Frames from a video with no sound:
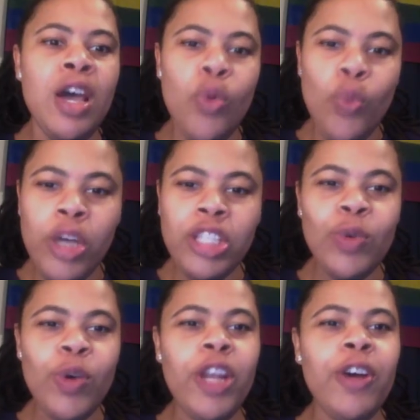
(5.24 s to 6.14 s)
What's
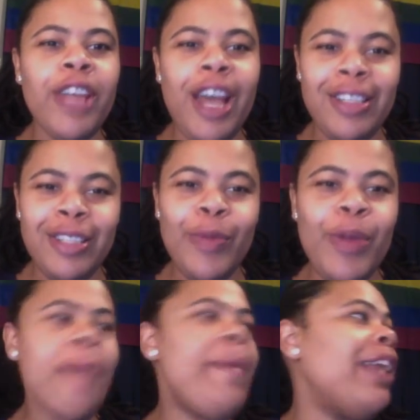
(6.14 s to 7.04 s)
going on, y'all? So
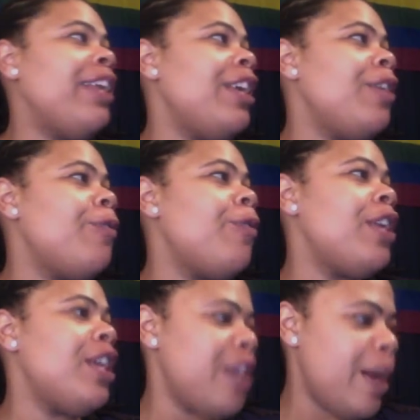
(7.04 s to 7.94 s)
we are back again for another